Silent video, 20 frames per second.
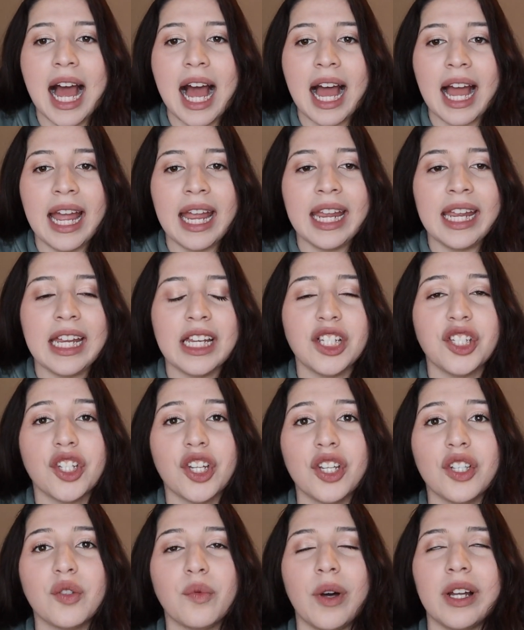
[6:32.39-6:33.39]
I
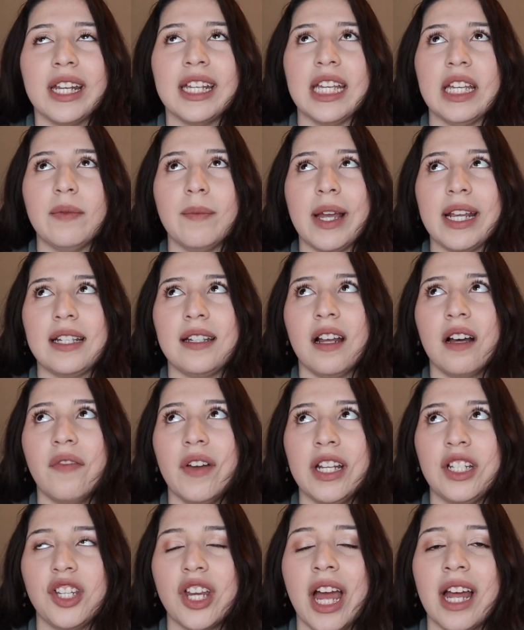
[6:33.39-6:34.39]
just want to give myself
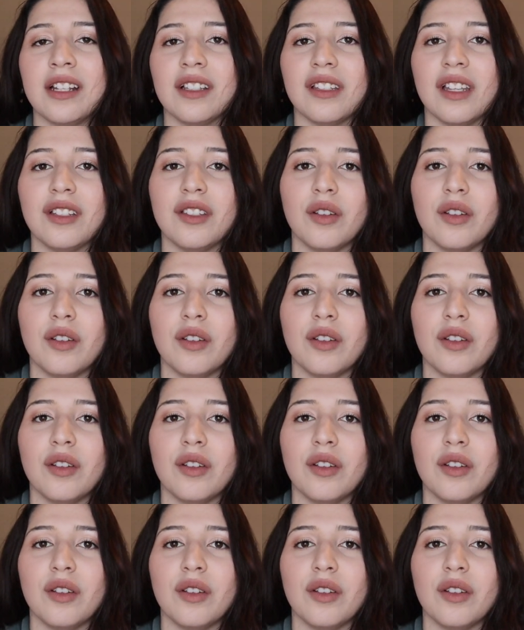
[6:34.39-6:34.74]
a chance